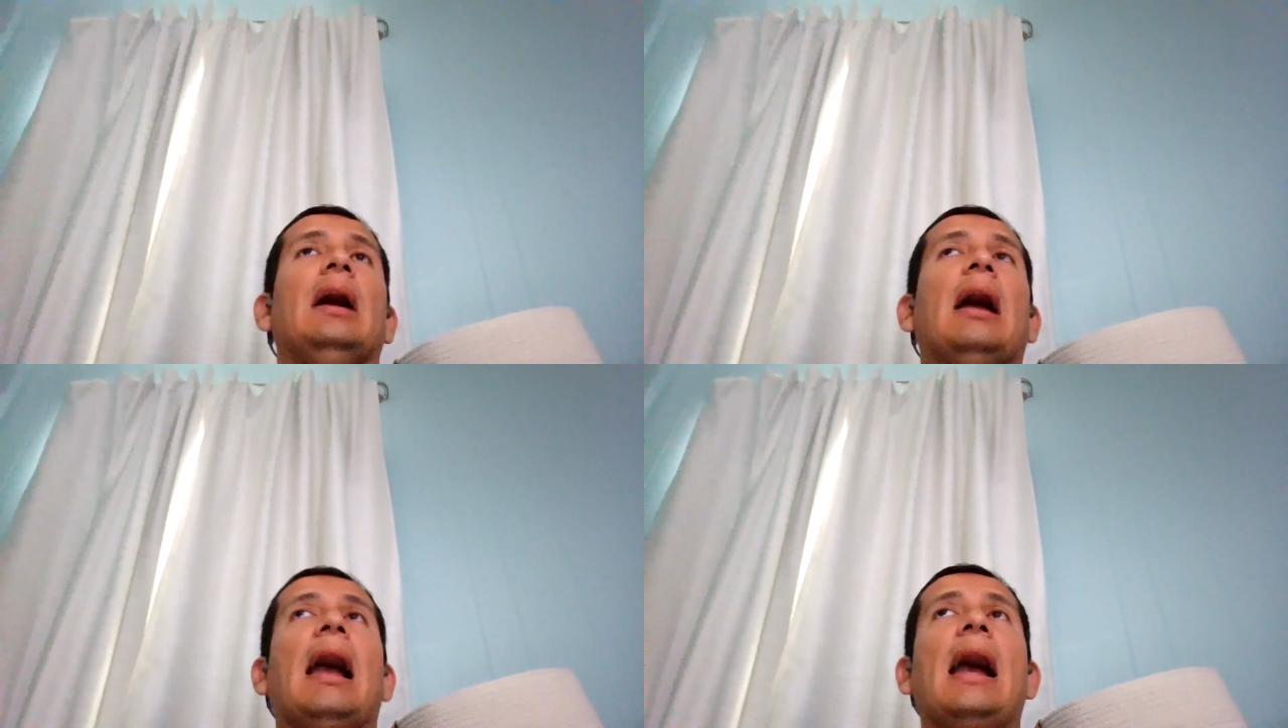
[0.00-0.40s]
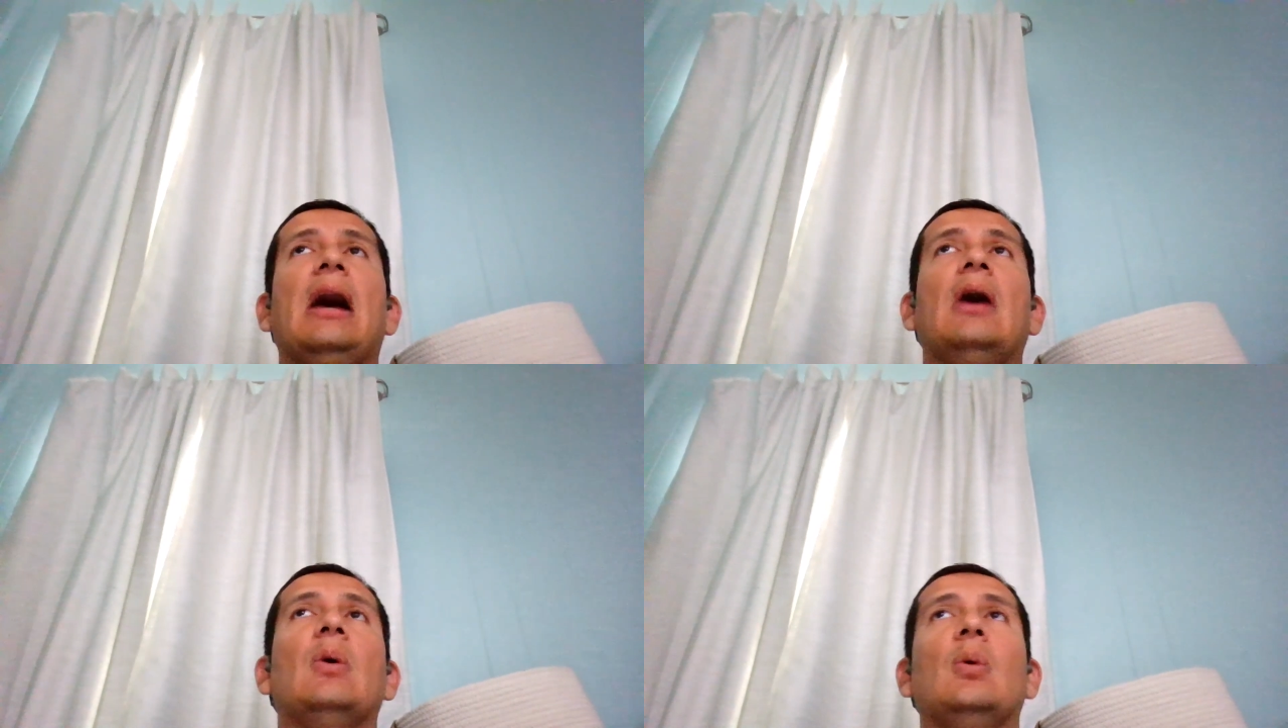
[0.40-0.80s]

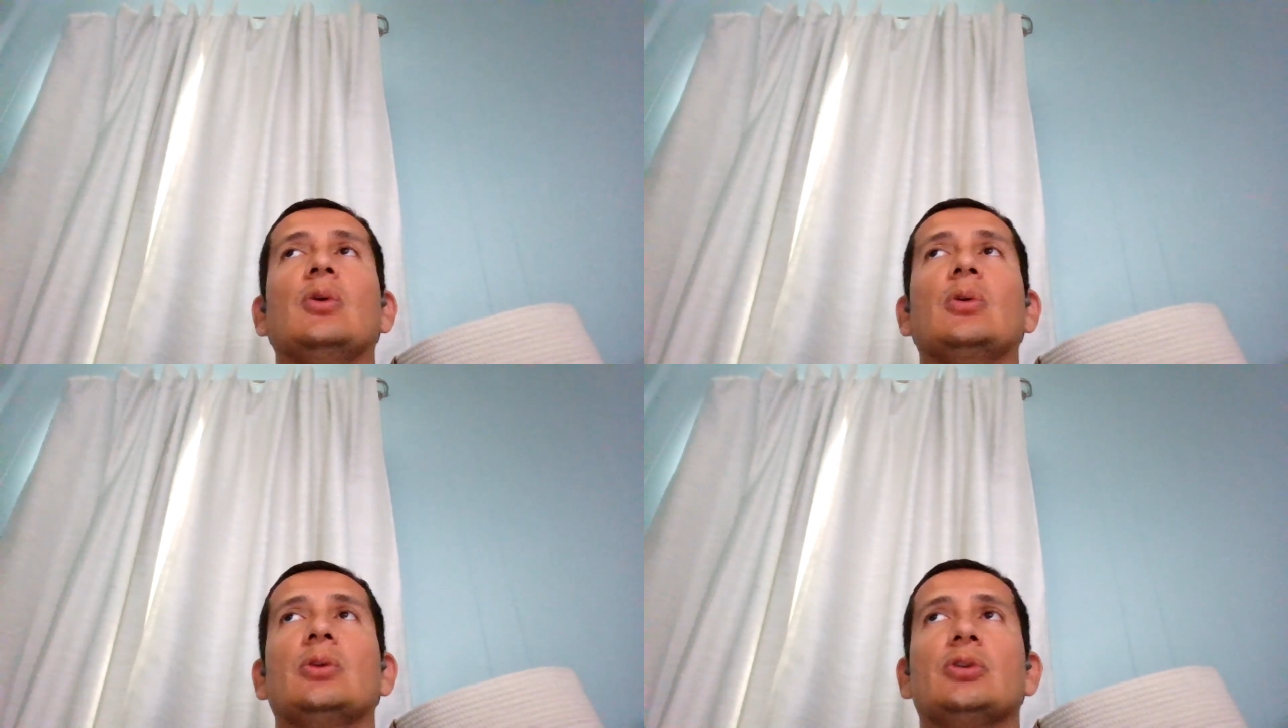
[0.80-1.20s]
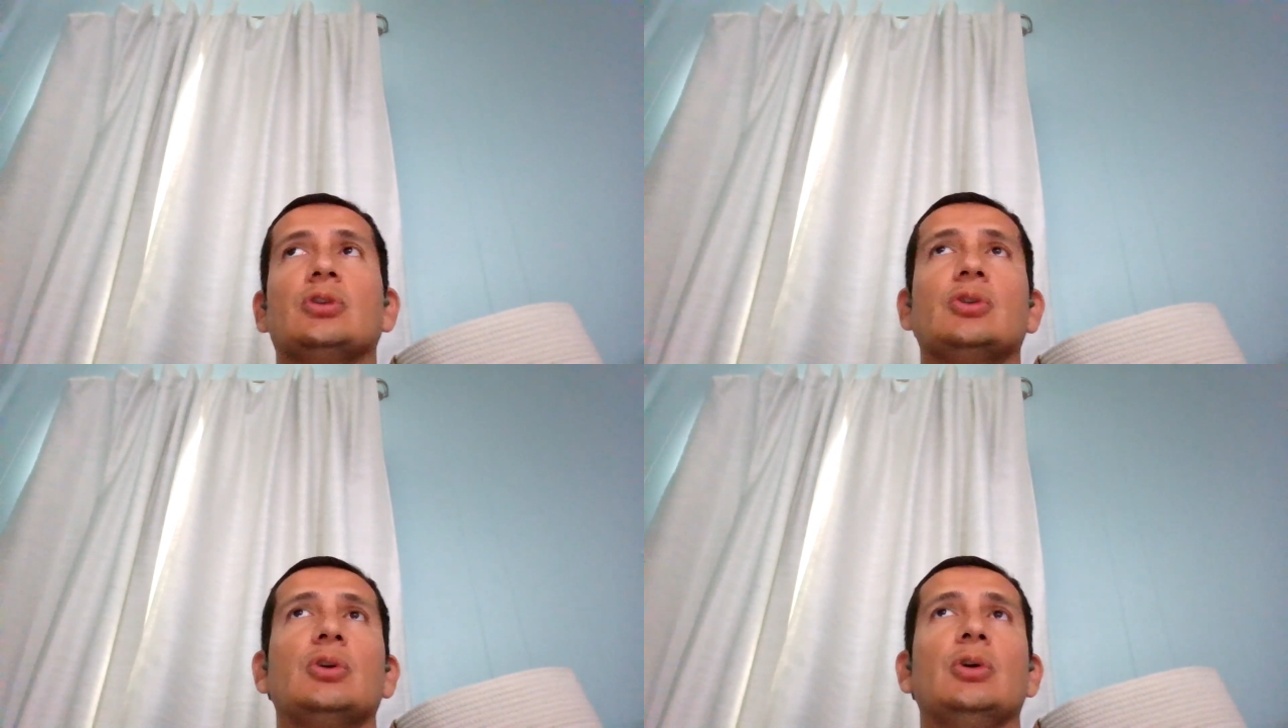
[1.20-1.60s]
how
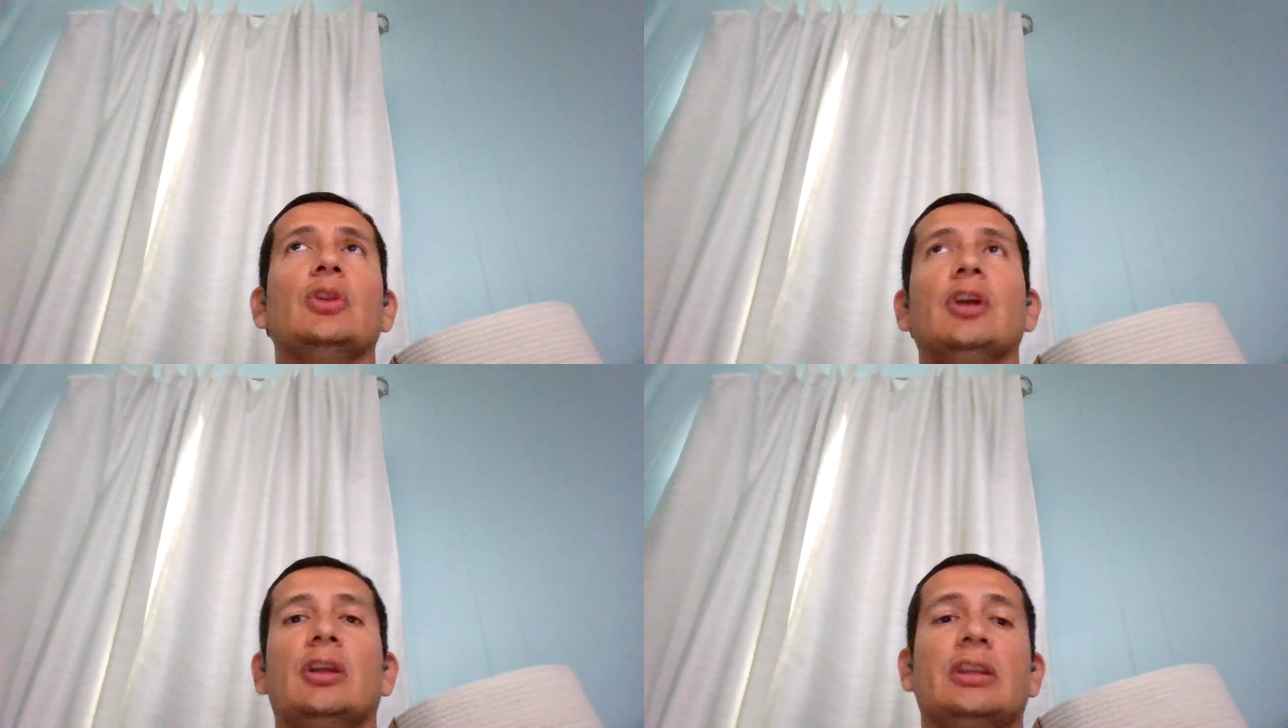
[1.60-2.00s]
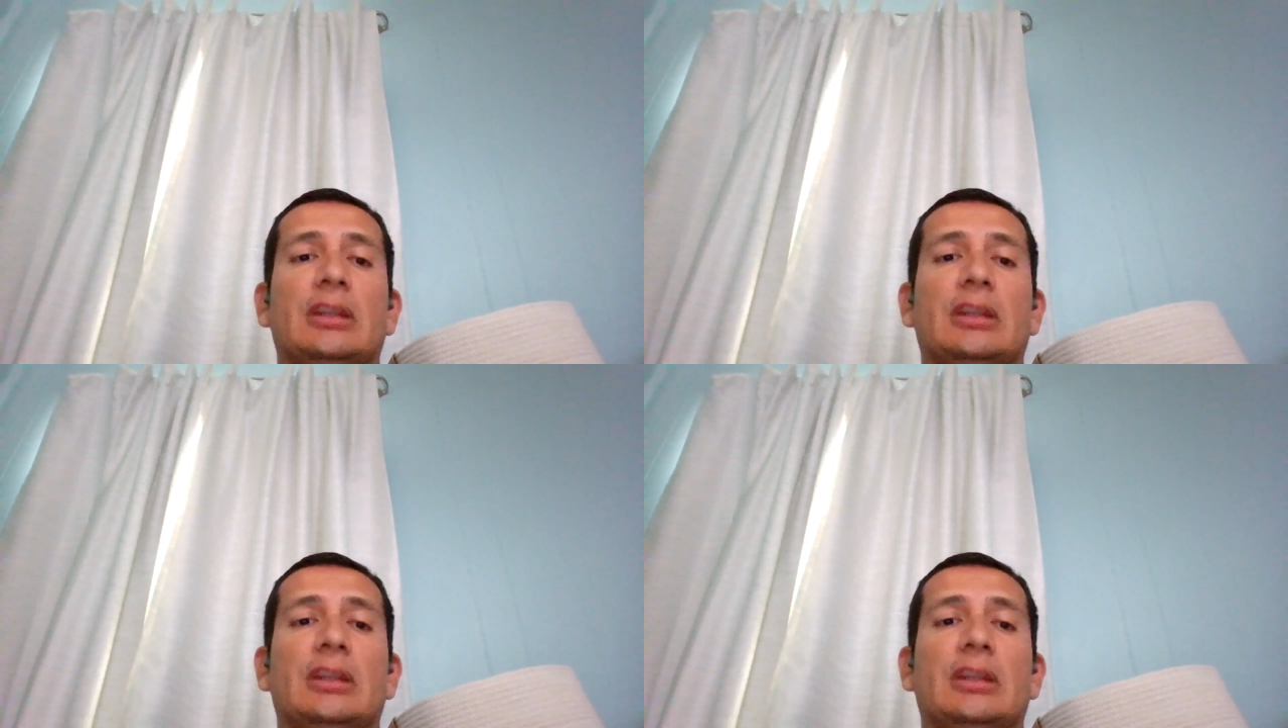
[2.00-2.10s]
should the